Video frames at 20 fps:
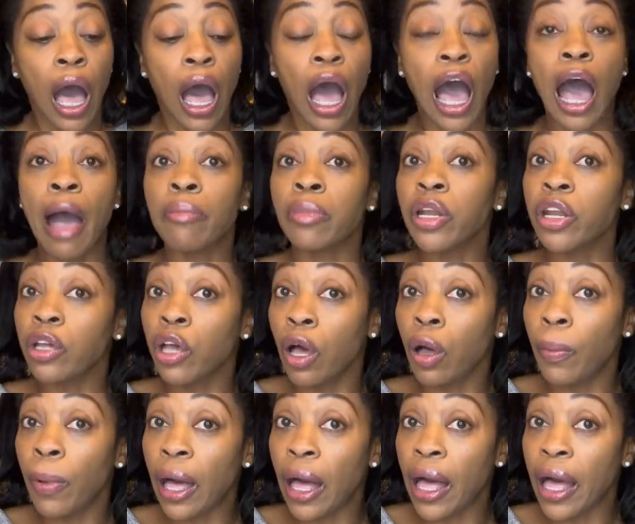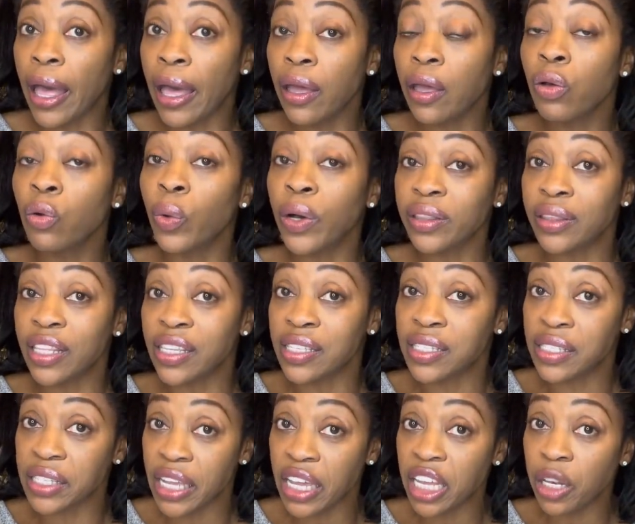I'm going to go by what the
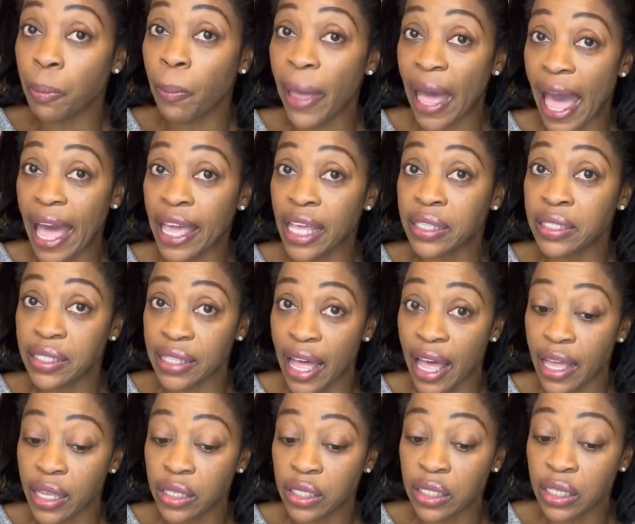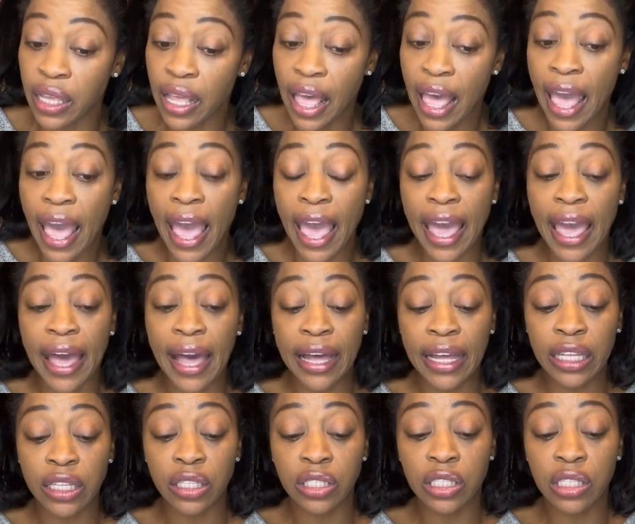seed packet says.
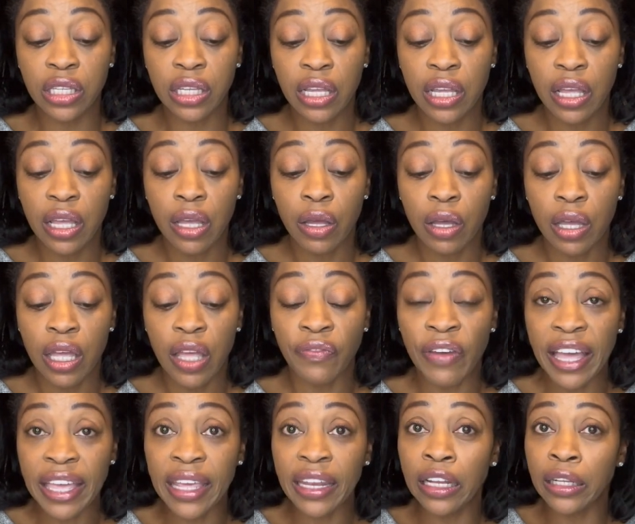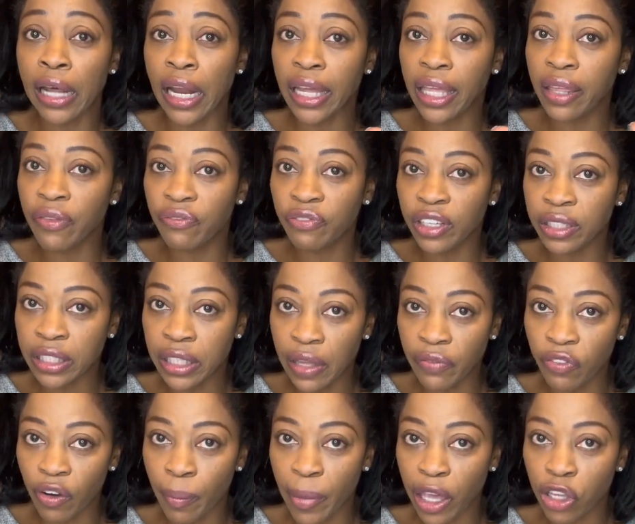And if I get a lot of conflicting
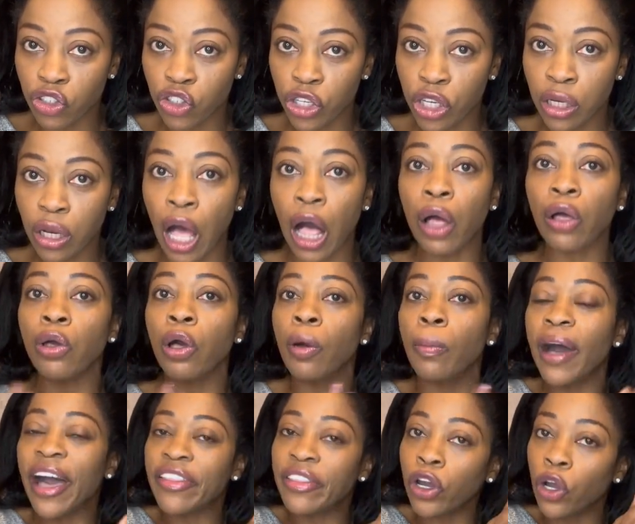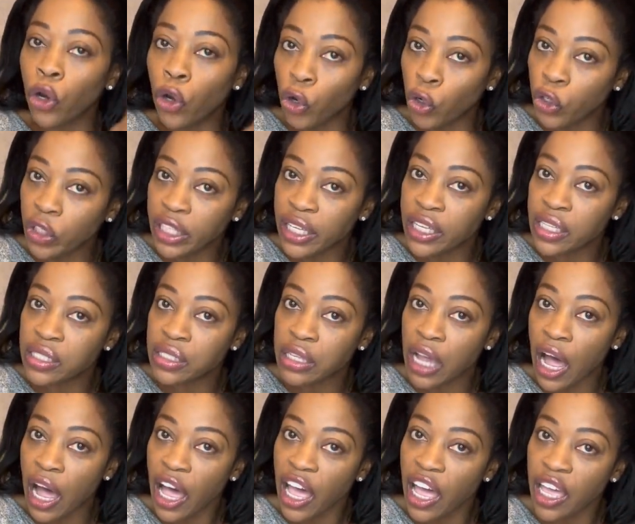information, I'll go by the earliest
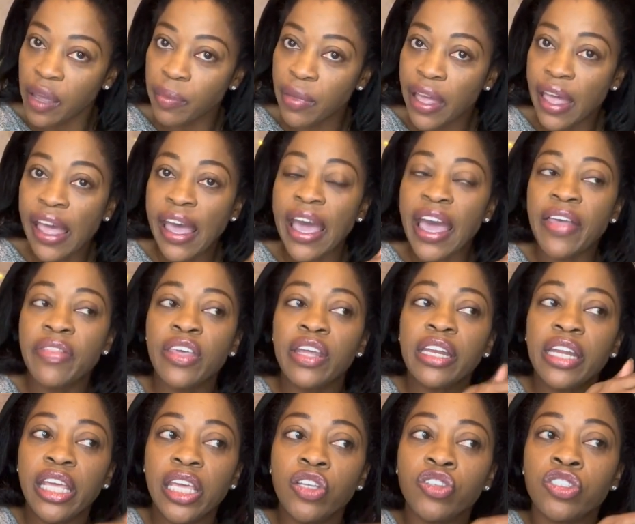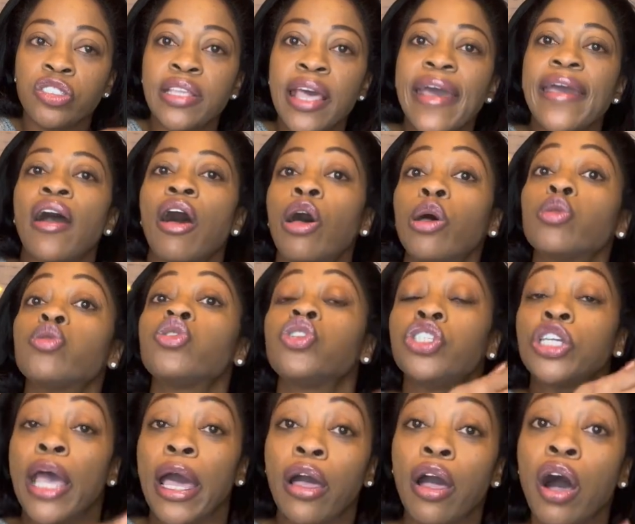time. And then each day I'll
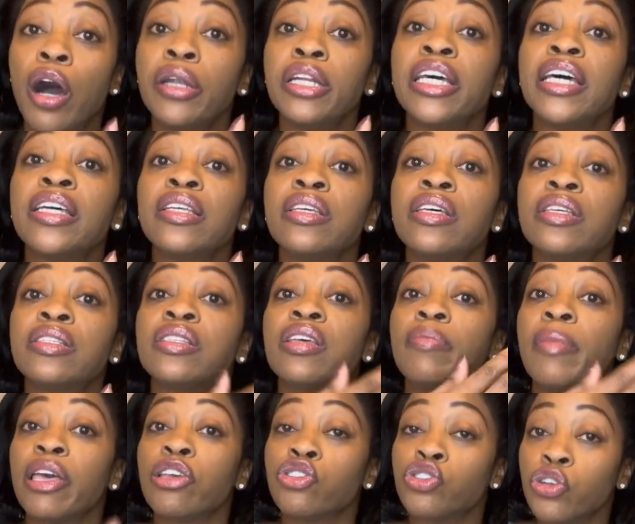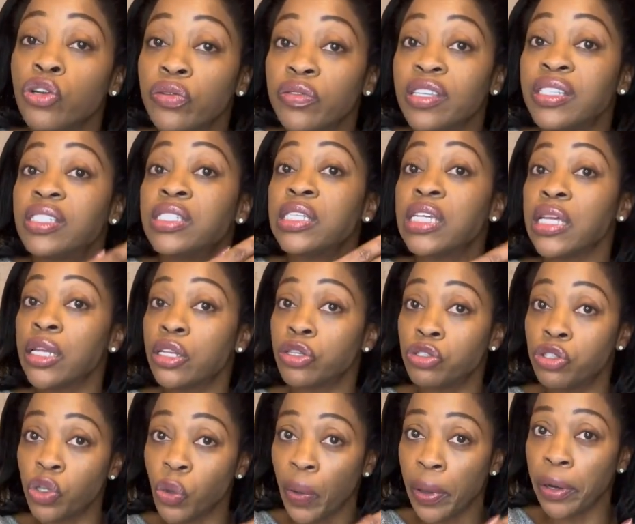check on it to make sure the seed is
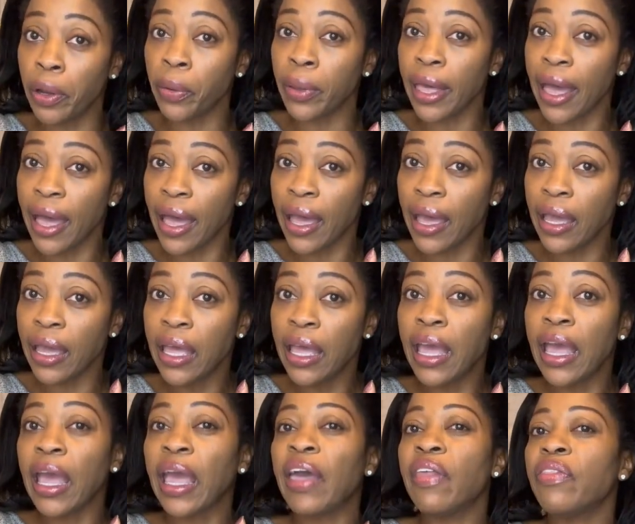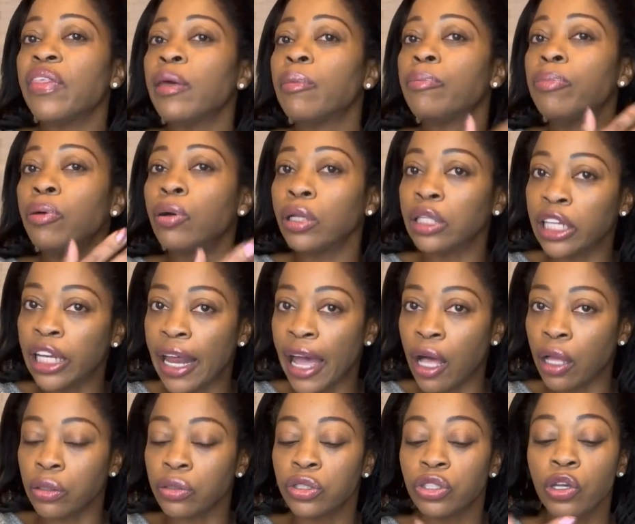doing okay, and then pull it
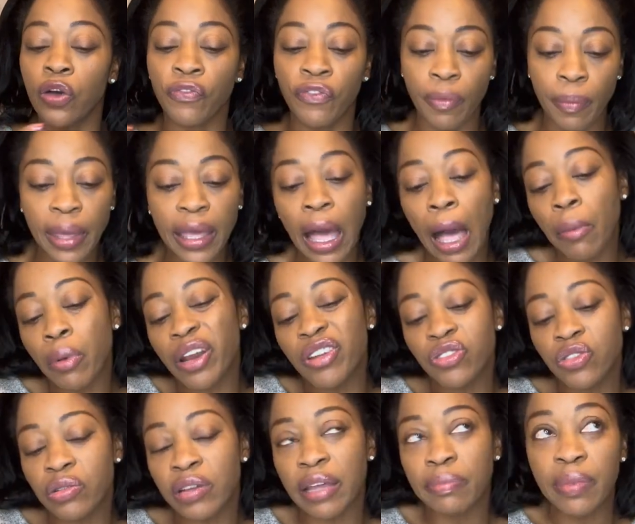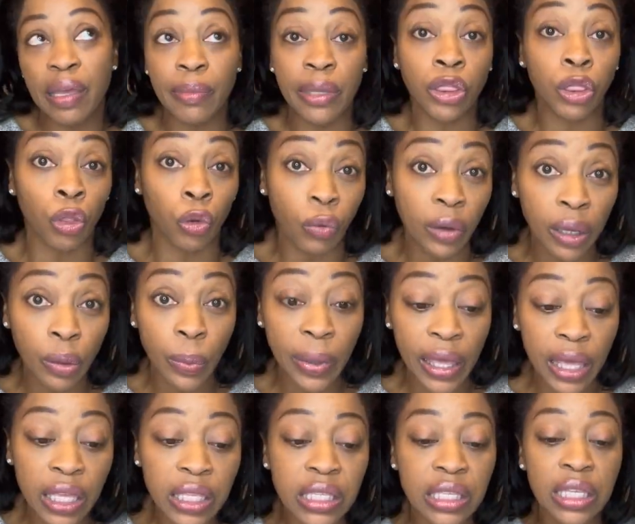out. So for me, I'm going to do like maybe three
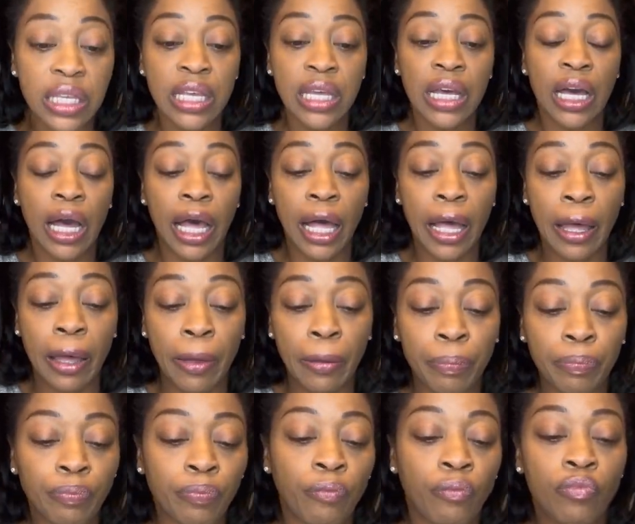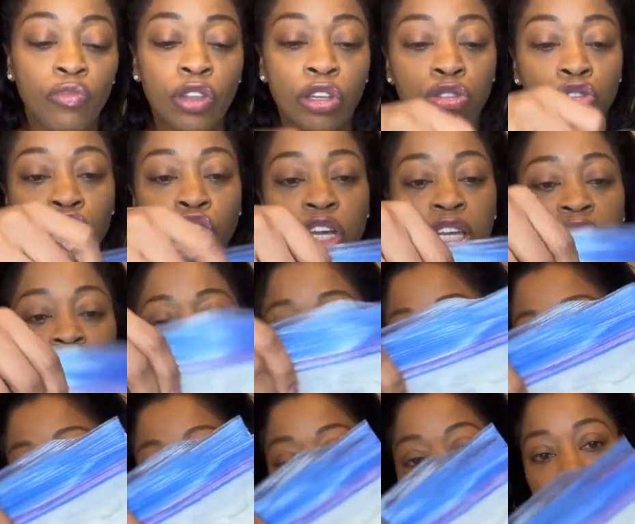weeks um, just
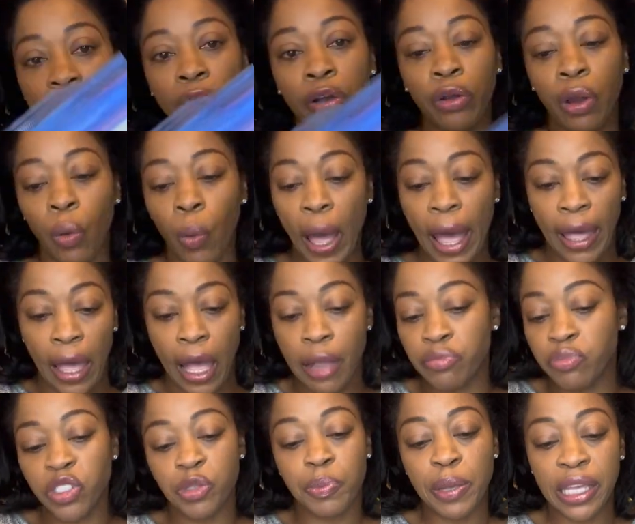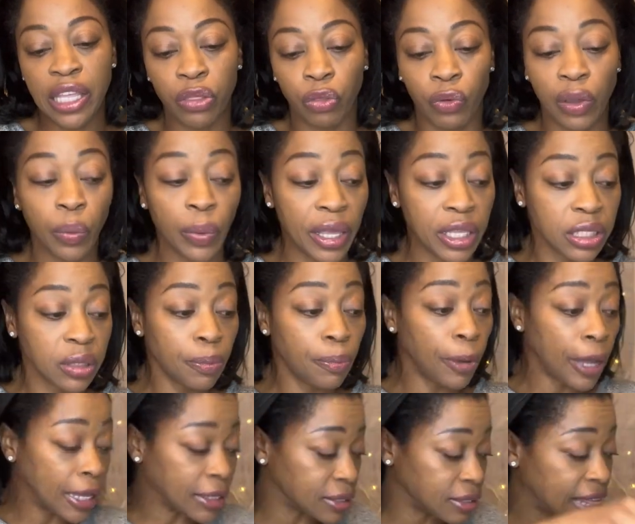because I don't know why. I'm just picking three weeks,
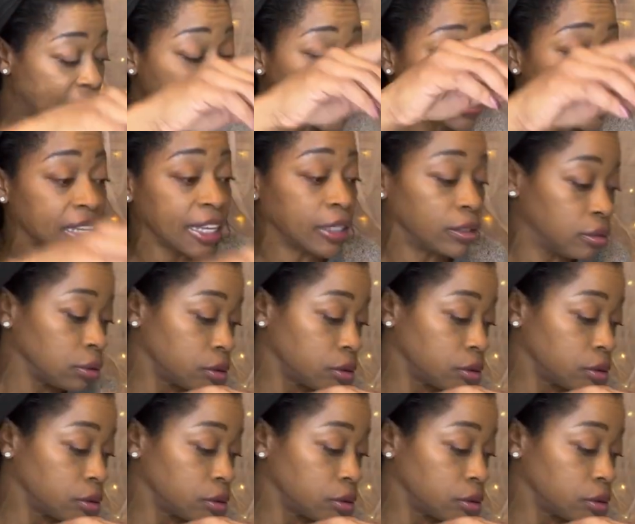but that's it.